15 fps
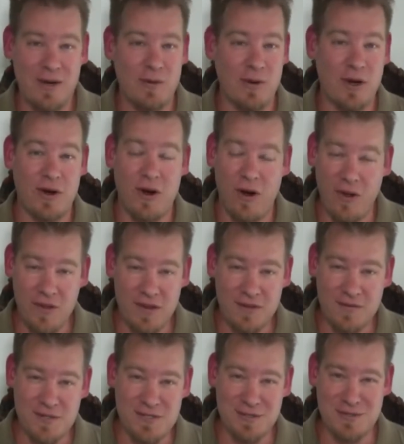We're on all the
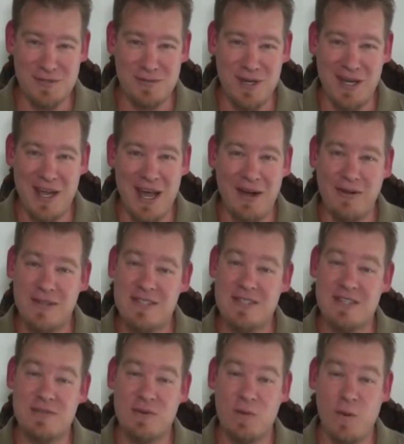different social media outlets
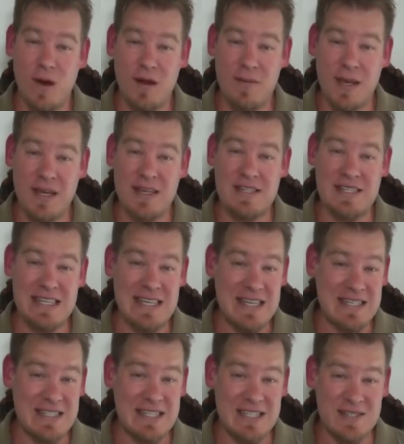because we want to make it as
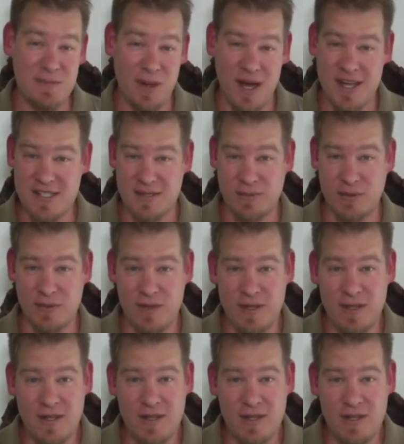easy as possible